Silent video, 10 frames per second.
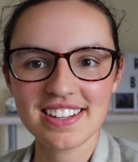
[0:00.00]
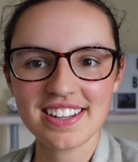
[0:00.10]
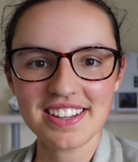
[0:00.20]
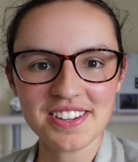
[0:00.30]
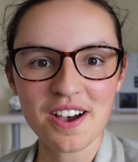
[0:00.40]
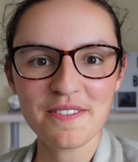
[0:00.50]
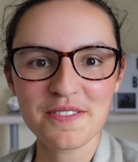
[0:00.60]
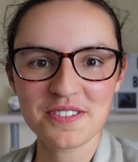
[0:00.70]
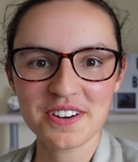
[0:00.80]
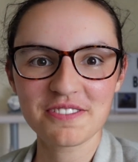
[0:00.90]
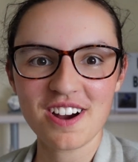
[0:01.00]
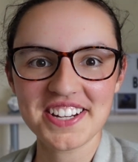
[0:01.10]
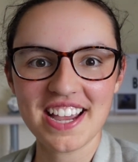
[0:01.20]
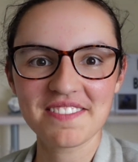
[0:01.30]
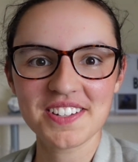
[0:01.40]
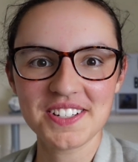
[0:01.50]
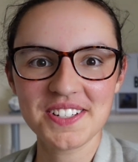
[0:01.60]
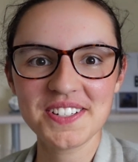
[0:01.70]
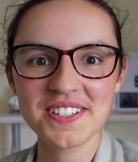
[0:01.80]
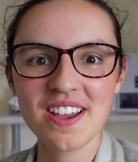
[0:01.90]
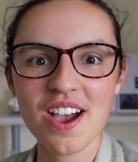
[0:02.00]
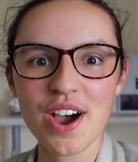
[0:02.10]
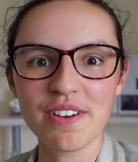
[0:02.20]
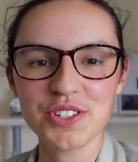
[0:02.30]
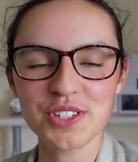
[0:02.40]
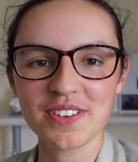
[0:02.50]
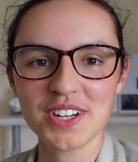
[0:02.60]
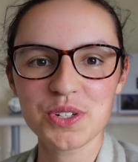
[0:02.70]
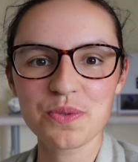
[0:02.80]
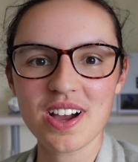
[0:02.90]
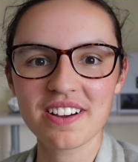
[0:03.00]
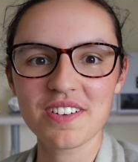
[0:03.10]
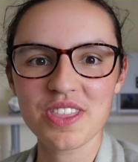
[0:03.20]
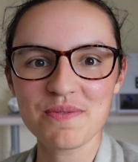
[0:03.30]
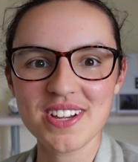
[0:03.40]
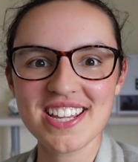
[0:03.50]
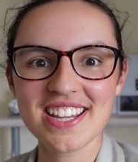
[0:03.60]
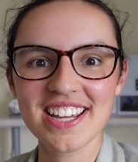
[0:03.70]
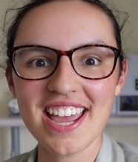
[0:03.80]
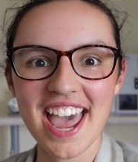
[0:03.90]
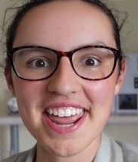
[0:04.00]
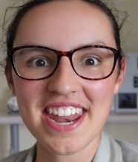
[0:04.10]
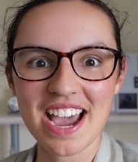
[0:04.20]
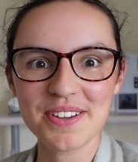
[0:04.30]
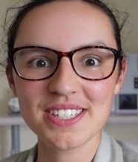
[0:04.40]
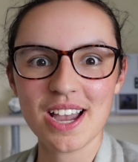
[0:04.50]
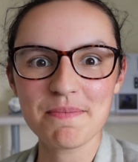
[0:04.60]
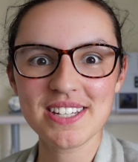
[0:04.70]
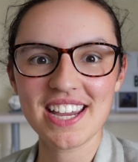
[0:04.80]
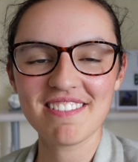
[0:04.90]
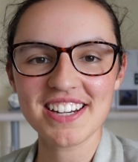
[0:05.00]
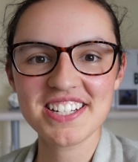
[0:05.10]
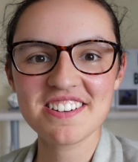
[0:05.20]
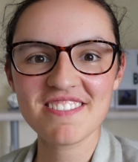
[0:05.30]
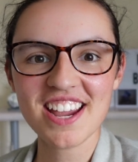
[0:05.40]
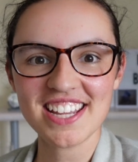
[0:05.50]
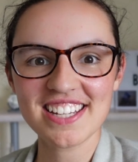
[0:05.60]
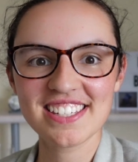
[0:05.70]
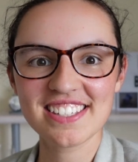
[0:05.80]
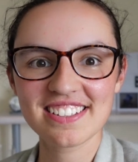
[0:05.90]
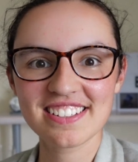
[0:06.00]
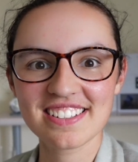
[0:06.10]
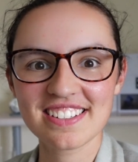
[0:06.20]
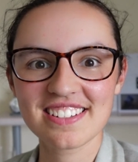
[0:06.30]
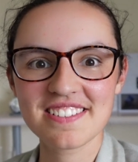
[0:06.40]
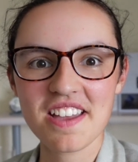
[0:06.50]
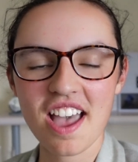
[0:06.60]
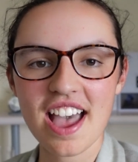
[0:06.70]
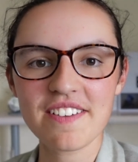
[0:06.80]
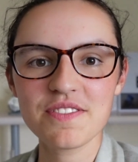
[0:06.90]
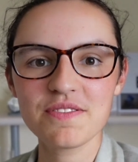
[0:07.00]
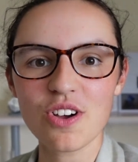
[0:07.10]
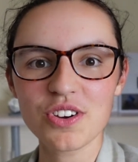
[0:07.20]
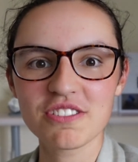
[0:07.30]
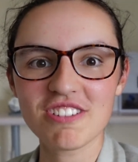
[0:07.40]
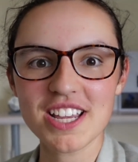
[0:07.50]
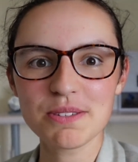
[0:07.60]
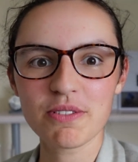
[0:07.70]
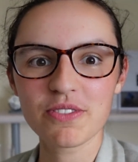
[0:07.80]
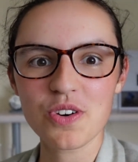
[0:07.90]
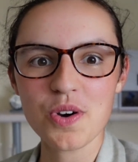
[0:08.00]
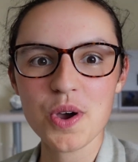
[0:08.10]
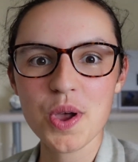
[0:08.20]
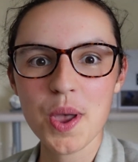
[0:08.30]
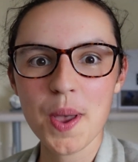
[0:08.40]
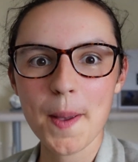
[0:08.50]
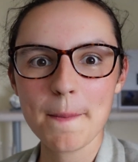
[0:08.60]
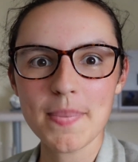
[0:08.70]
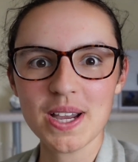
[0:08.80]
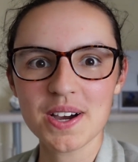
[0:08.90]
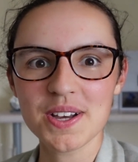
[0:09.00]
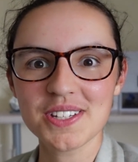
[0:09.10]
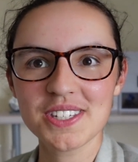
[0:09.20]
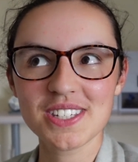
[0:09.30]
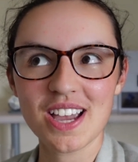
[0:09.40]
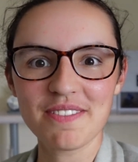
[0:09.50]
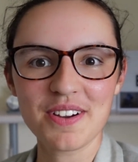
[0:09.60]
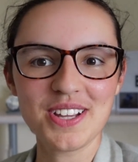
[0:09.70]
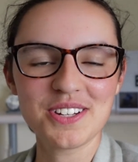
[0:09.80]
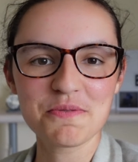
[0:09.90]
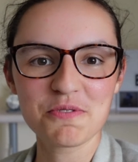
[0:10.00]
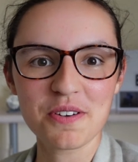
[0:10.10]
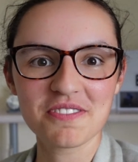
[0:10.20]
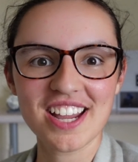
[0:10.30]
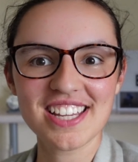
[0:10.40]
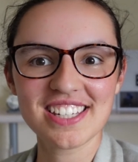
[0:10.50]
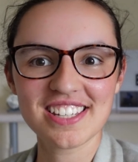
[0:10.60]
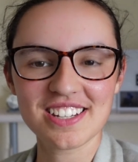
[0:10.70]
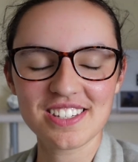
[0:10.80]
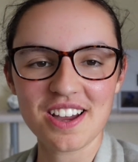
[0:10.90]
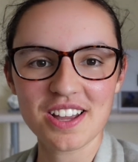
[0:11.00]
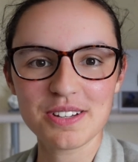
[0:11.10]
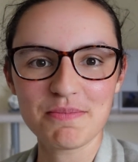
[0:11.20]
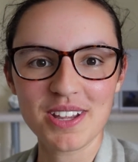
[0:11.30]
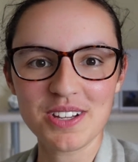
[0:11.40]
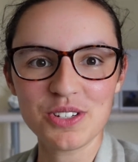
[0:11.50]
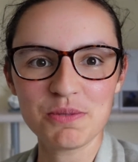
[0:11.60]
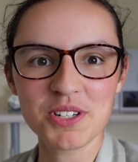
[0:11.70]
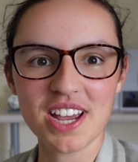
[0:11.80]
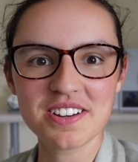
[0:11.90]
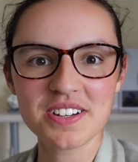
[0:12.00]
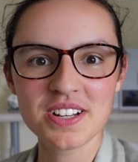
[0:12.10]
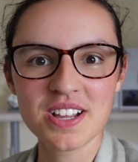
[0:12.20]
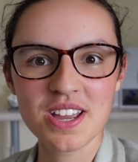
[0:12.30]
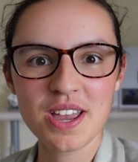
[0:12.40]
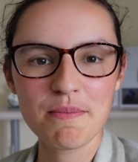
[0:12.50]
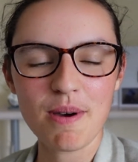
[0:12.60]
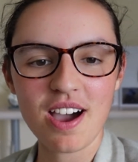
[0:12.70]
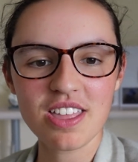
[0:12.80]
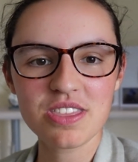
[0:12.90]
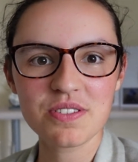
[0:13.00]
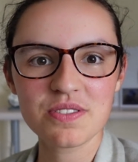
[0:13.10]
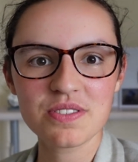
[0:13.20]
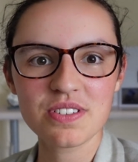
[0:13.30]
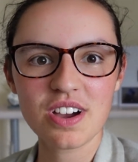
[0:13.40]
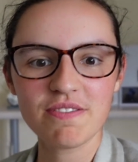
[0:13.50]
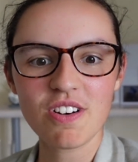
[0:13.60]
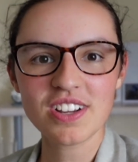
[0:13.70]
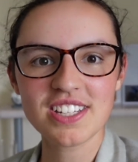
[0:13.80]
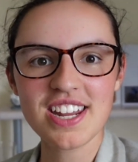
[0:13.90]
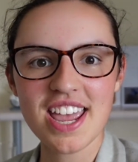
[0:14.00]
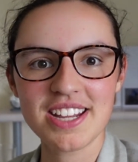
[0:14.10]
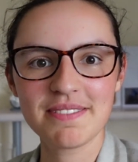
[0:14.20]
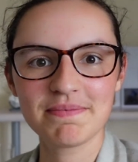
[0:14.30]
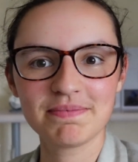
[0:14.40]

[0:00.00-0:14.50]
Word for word: It's half four on a Friday afternoon. I've just finished work for the week and now it's time to get ready to race. I haven't vlogged a race before because I've only done one race since I started my YouTube channel, but I thought I'd vlog today.